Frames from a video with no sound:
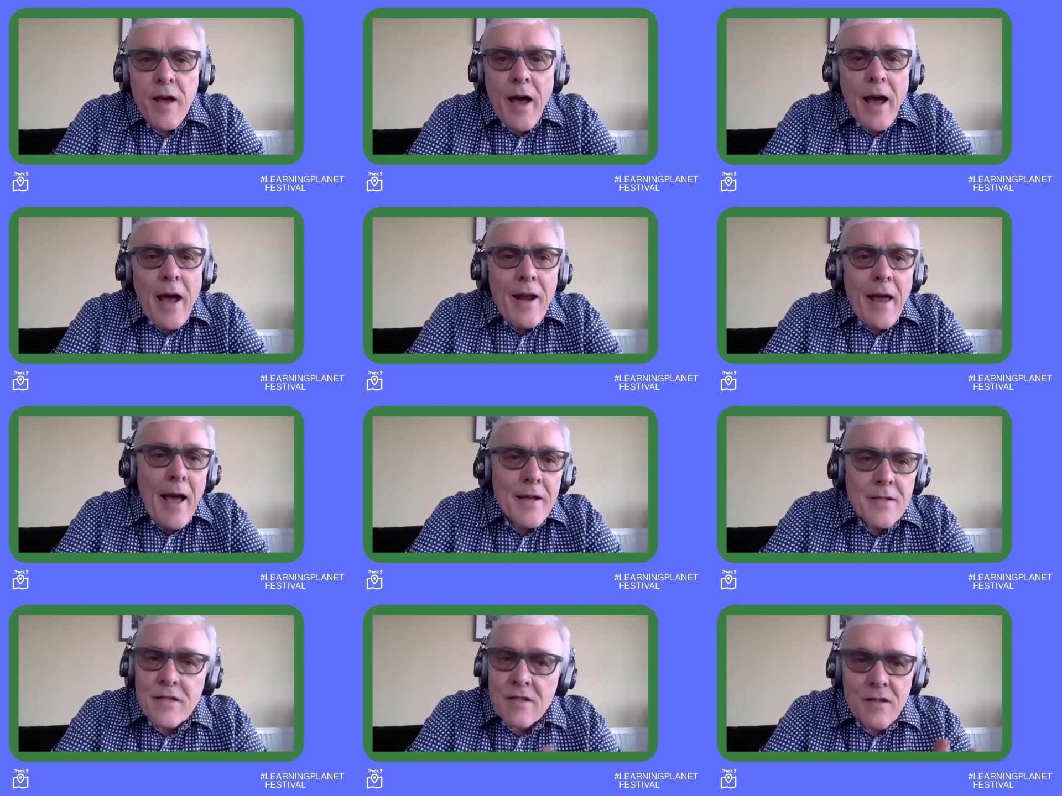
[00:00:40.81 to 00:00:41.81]
And
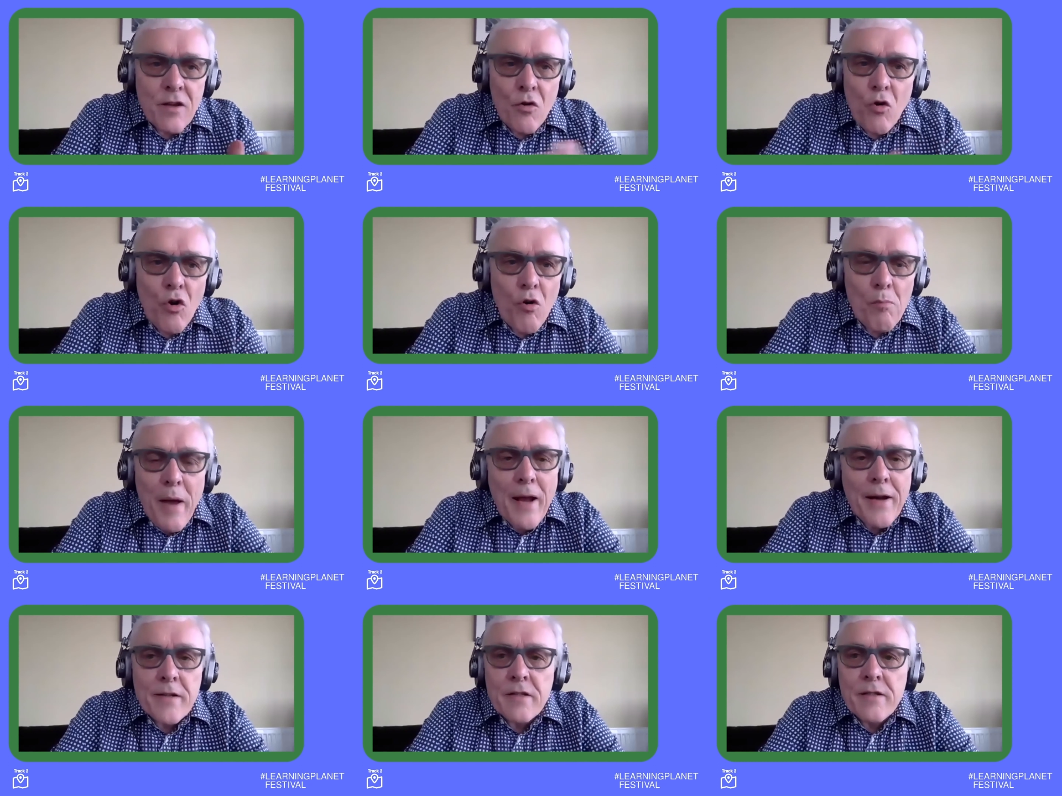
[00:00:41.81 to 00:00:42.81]
as your
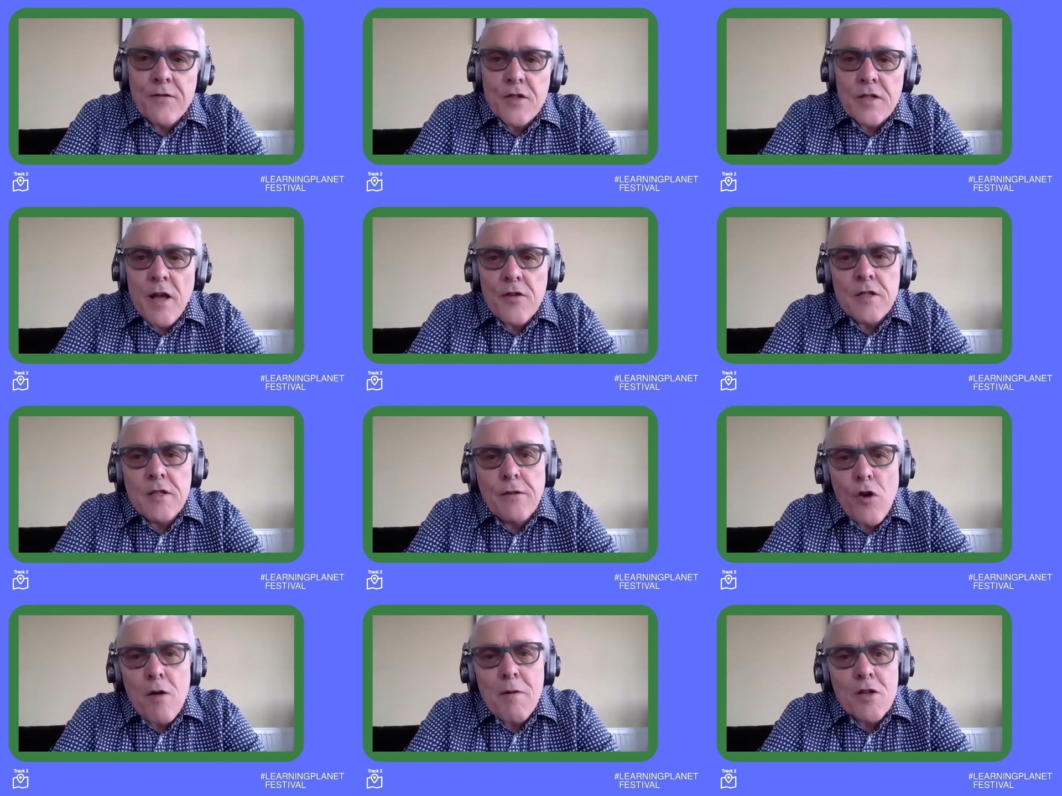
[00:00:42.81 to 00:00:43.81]
panelists have said, this is
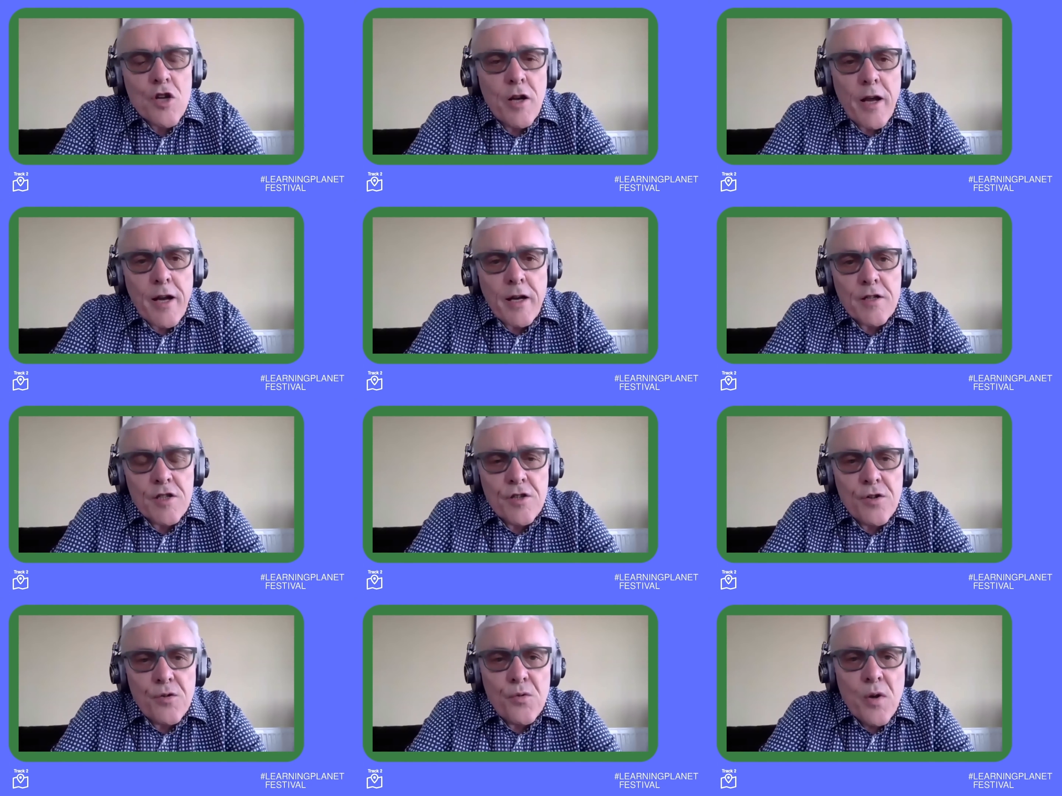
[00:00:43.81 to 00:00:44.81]
very much linked to